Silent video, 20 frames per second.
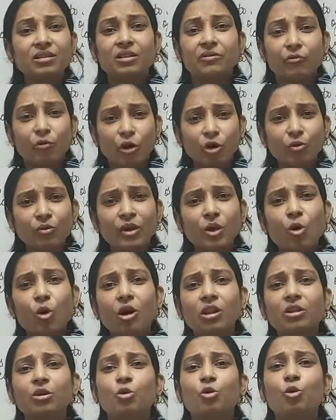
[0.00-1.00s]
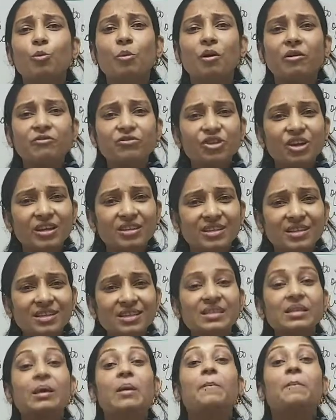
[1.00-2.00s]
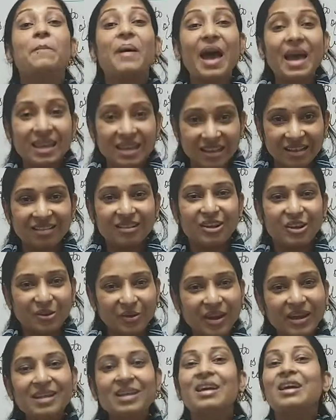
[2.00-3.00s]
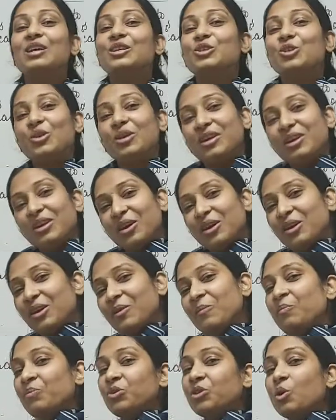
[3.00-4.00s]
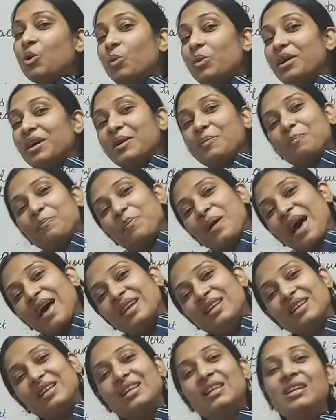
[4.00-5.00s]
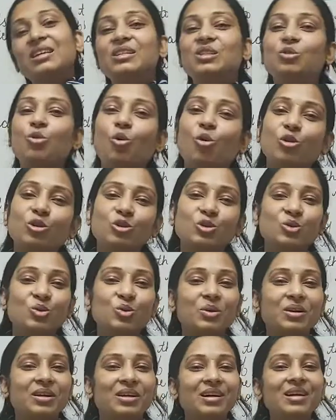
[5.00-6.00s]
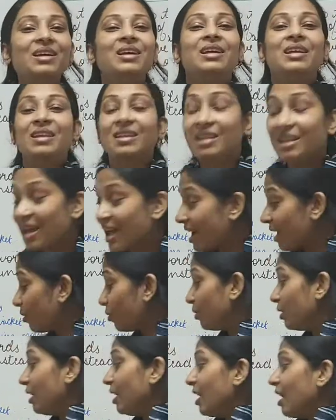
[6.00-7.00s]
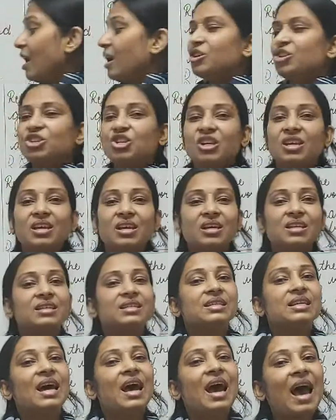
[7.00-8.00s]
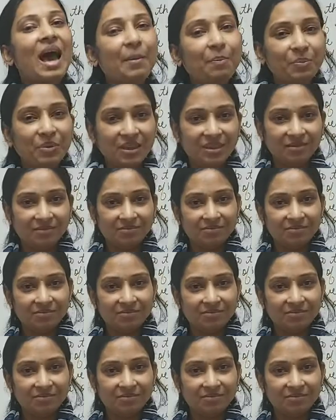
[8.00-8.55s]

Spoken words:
what do we call the group of judges? Panel, right? So here the word panel is also a noun. She is happy.